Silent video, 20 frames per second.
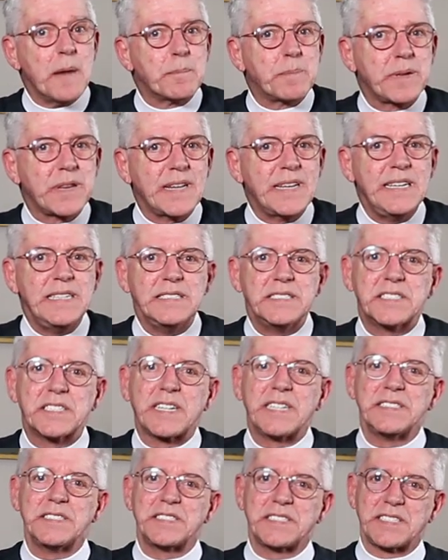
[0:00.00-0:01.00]
please
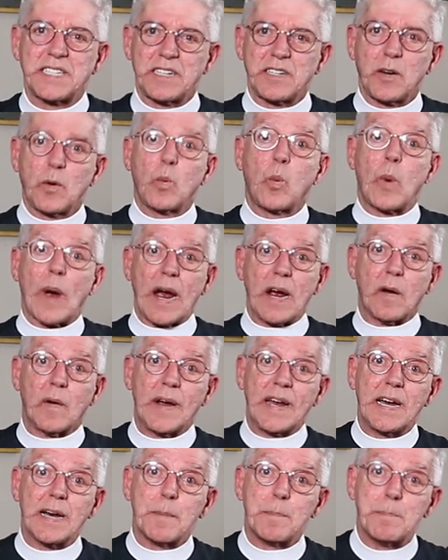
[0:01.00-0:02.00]
consider
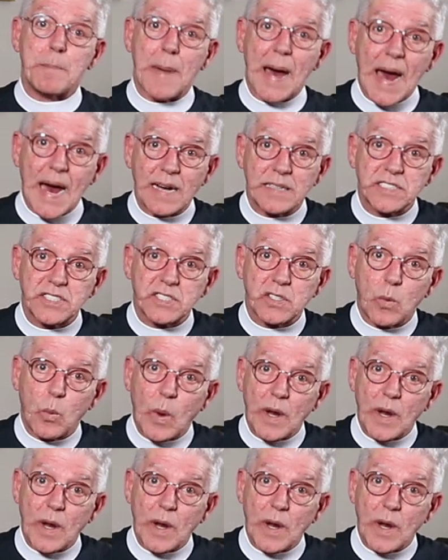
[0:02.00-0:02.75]
wearing a mask